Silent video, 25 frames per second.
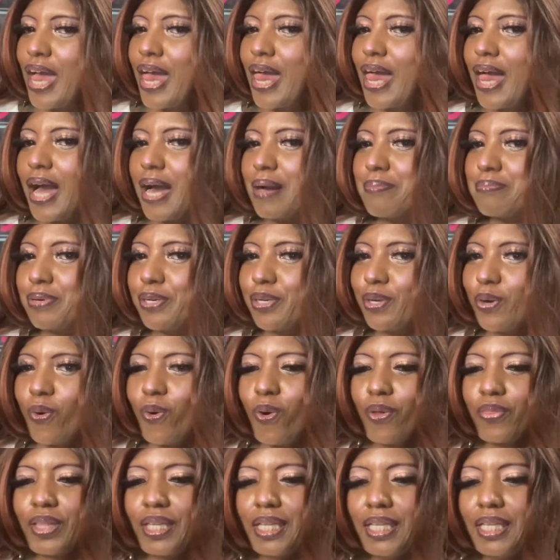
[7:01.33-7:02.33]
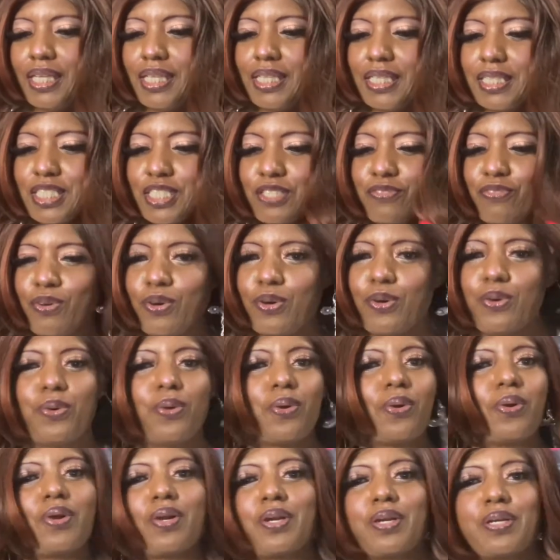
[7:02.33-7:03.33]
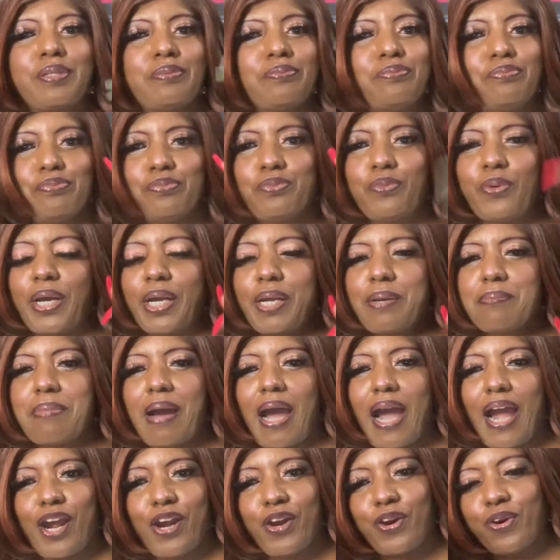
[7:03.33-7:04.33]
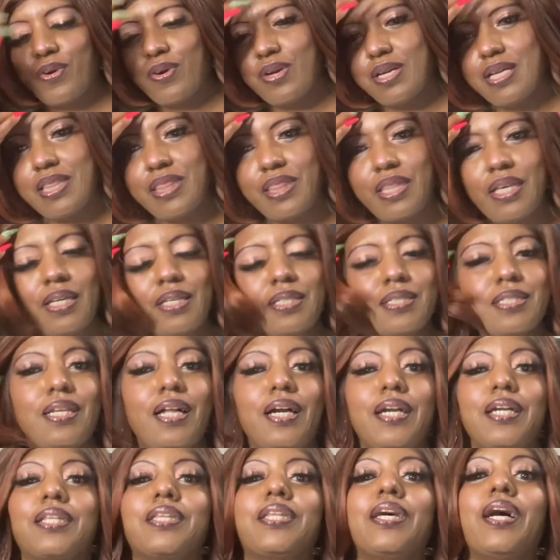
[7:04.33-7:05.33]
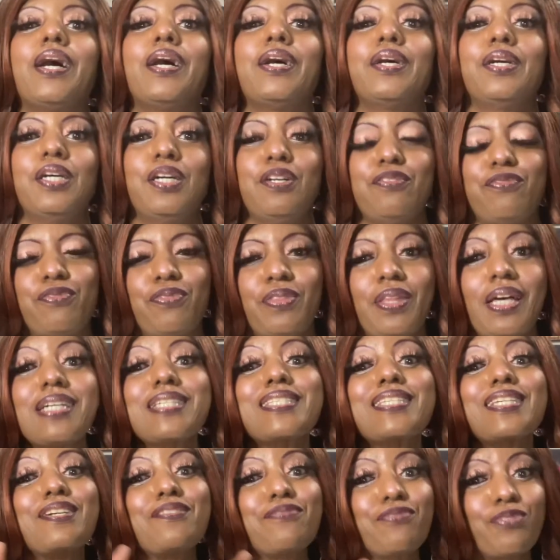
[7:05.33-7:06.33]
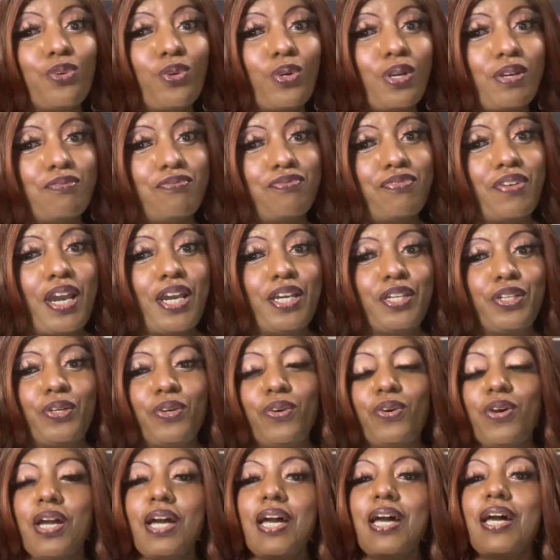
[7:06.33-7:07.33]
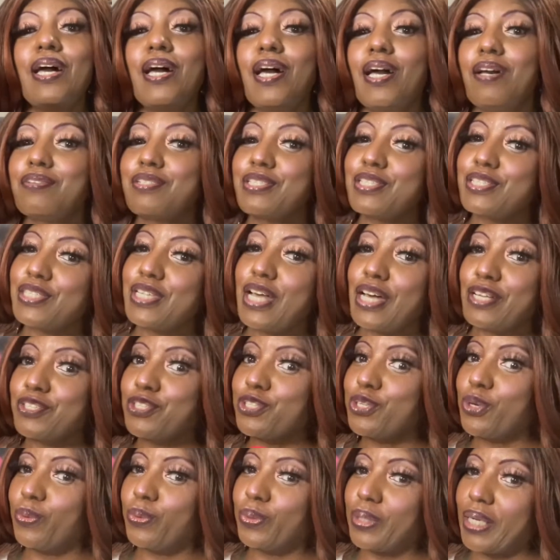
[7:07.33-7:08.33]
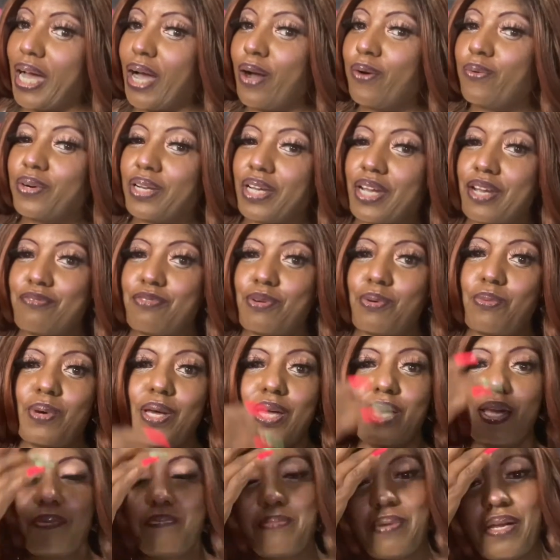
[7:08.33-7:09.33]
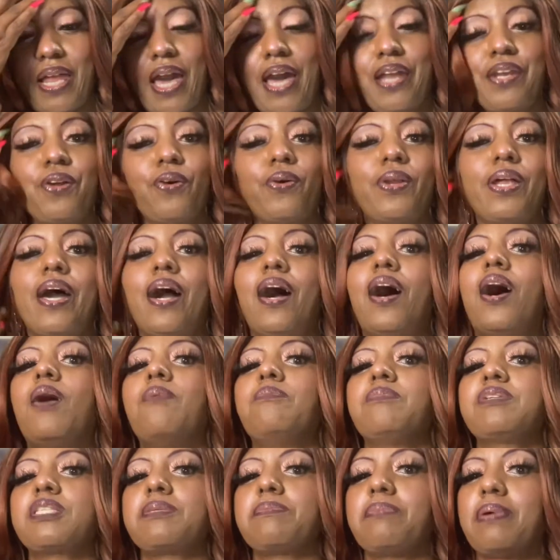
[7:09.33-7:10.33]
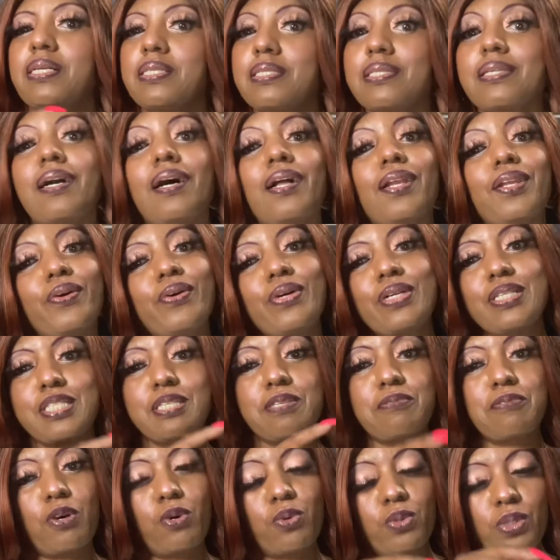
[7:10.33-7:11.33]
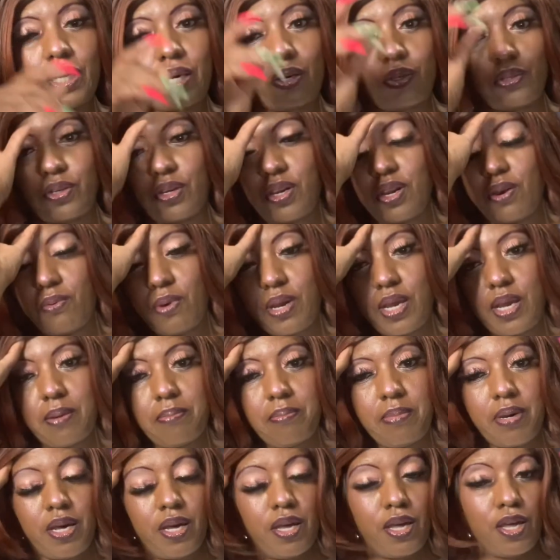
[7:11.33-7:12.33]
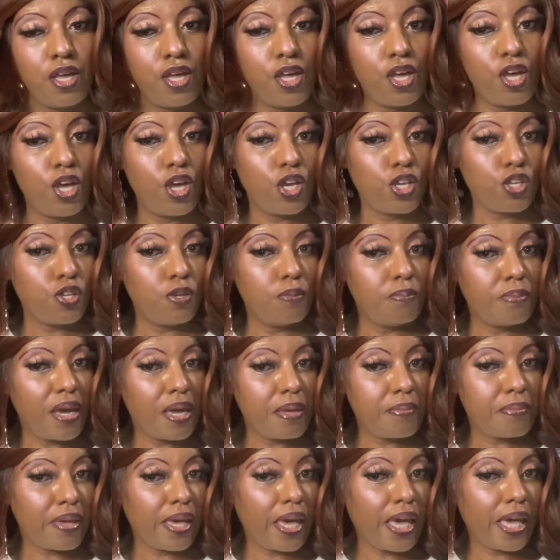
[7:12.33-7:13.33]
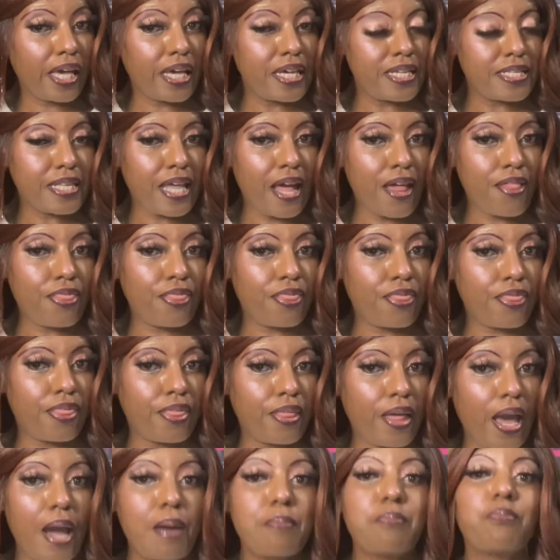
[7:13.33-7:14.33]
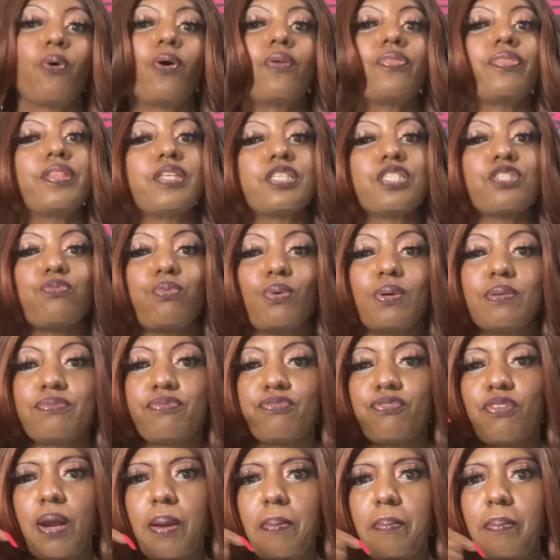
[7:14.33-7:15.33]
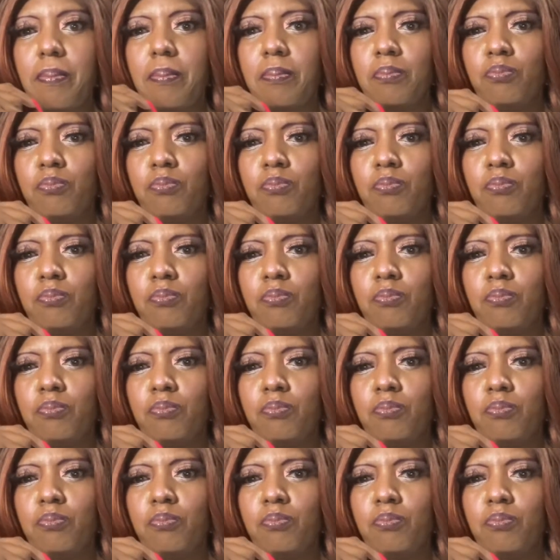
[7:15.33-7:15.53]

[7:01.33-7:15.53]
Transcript: I put all the links for where to buy her and things like that. If you can find her, if she's not sold out everywhere. But I know that almond spice color is sold out everywhere. But you may be, because I bought this one from